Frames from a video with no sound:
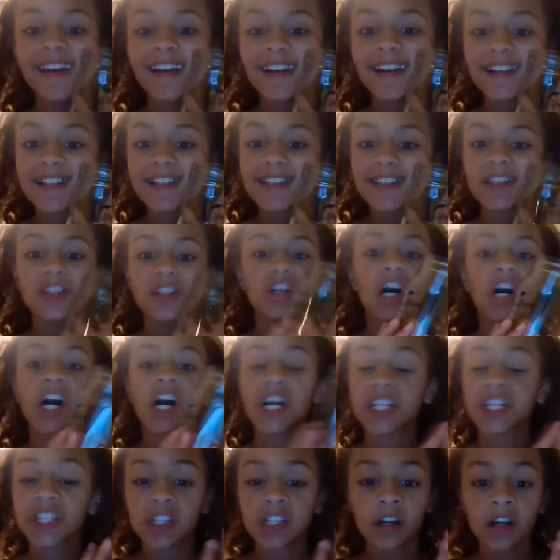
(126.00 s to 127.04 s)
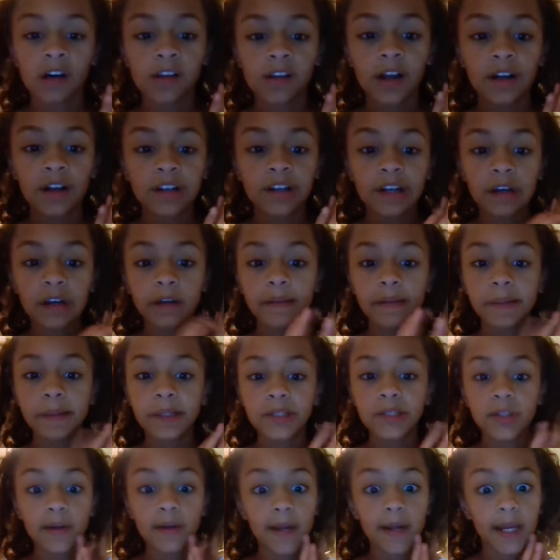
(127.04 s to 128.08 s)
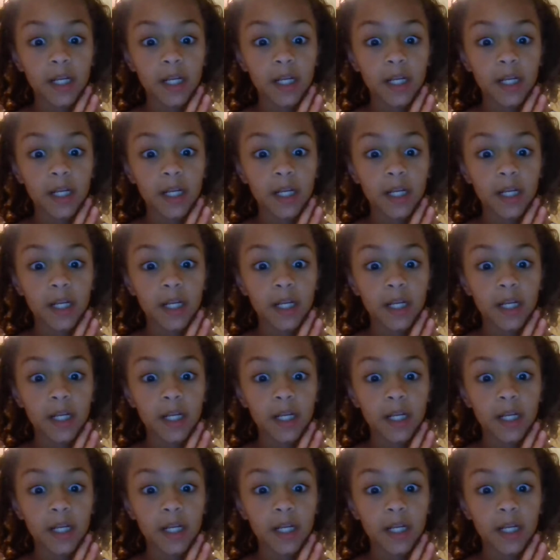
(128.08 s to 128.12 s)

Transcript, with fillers: Here's the jar. It's no longer going to use for